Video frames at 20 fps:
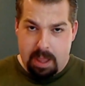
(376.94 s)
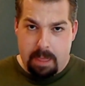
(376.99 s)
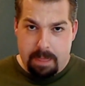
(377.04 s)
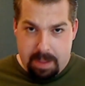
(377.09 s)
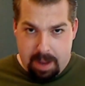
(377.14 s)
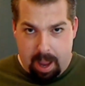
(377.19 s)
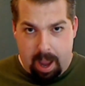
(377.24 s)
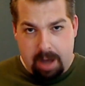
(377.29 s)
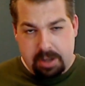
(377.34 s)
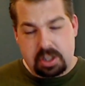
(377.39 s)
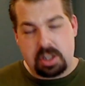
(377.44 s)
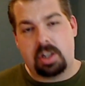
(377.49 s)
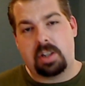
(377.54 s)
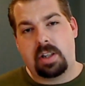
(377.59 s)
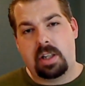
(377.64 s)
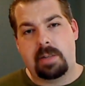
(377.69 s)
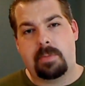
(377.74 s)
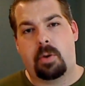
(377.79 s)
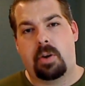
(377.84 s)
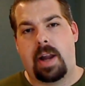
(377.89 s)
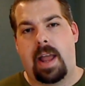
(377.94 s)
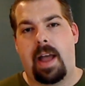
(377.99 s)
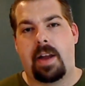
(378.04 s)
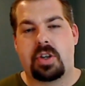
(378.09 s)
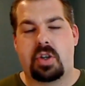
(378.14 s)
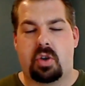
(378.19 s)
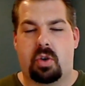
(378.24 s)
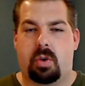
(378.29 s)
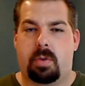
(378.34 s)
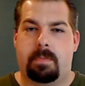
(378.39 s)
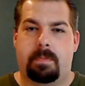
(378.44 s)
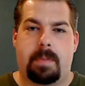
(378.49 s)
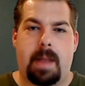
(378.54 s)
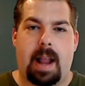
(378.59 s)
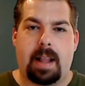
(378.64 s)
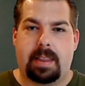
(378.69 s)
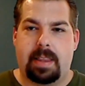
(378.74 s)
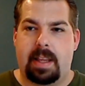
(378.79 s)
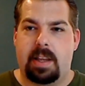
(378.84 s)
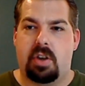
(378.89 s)
they actually look a little more natural.
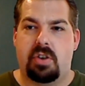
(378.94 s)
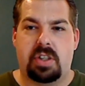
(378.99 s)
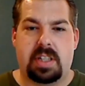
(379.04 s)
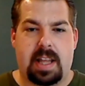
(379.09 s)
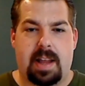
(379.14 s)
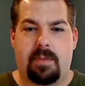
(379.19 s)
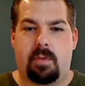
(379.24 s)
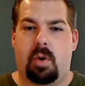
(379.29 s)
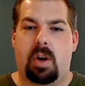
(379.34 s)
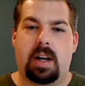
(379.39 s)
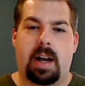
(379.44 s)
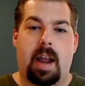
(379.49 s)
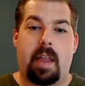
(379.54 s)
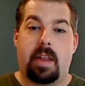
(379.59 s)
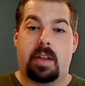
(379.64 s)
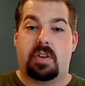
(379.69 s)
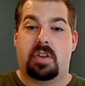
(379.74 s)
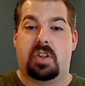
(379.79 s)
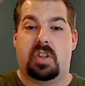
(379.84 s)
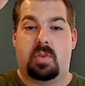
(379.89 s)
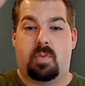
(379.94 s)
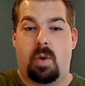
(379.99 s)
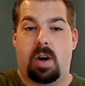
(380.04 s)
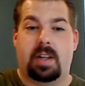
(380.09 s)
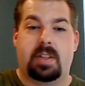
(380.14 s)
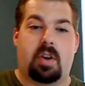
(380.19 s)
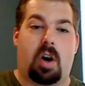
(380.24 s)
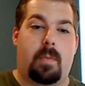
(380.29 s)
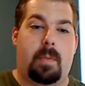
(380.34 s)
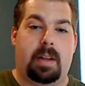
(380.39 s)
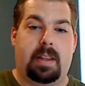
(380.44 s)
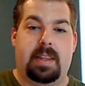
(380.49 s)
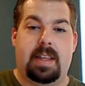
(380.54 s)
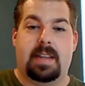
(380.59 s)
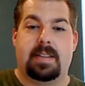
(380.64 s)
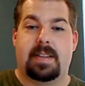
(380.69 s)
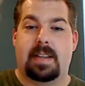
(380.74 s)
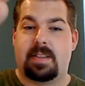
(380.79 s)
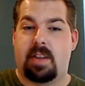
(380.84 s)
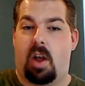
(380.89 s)
Back then, you just have one guy that just swung his arm like
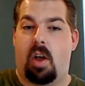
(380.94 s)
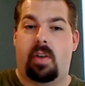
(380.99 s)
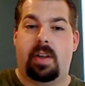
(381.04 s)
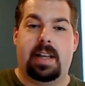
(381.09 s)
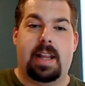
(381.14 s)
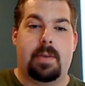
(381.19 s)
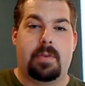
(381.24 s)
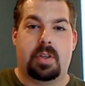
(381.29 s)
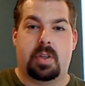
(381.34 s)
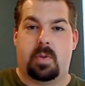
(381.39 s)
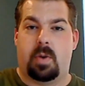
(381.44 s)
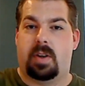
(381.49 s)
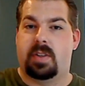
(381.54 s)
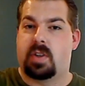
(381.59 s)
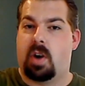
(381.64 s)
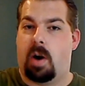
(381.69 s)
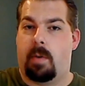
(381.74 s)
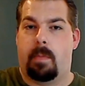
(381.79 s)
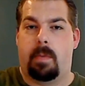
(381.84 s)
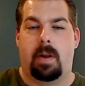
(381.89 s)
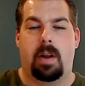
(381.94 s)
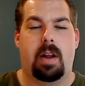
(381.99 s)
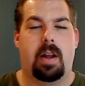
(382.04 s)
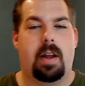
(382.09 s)
this. That's all he did, was swung his arm.